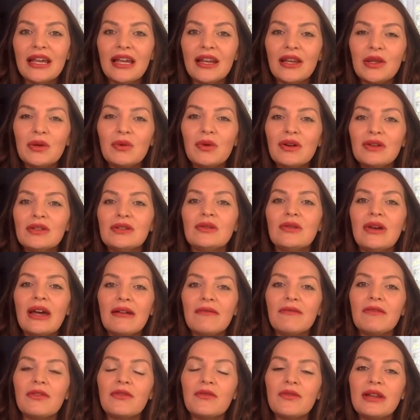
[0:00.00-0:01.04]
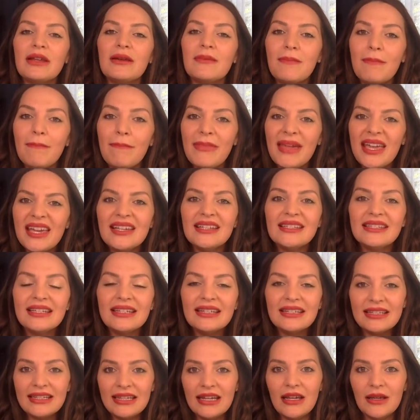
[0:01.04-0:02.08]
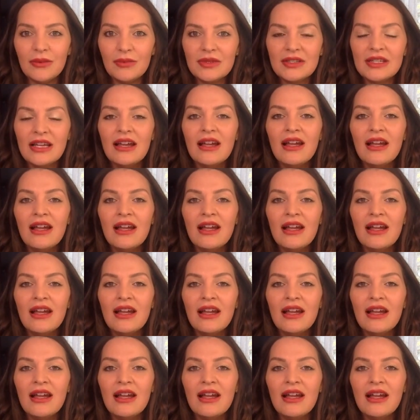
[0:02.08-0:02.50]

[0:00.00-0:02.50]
And you also have 3 amazing tips